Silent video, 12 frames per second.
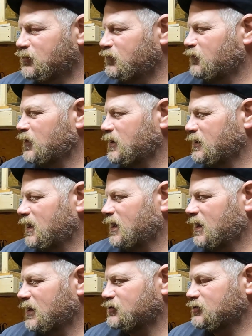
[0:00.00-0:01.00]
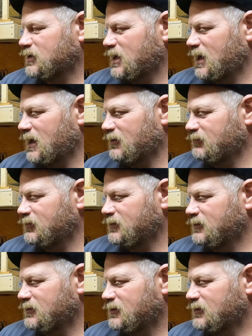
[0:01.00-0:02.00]
fun I actually have
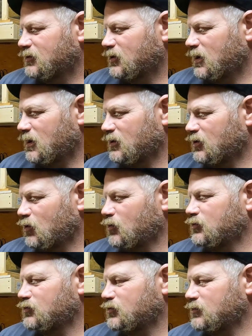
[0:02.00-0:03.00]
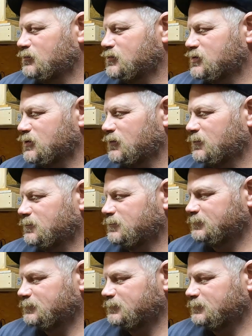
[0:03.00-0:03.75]
going to them. So